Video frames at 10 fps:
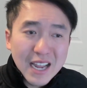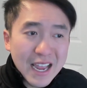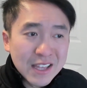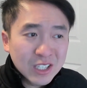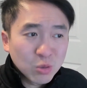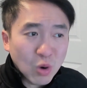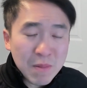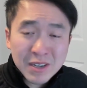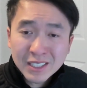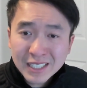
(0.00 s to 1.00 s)
And this is where
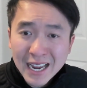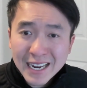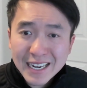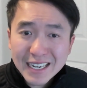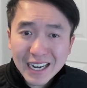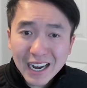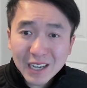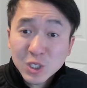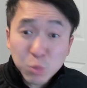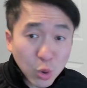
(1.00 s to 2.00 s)
I'm going to say
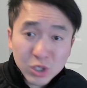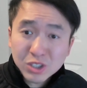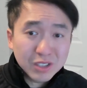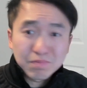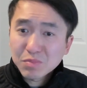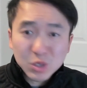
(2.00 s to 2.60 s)
spoilers.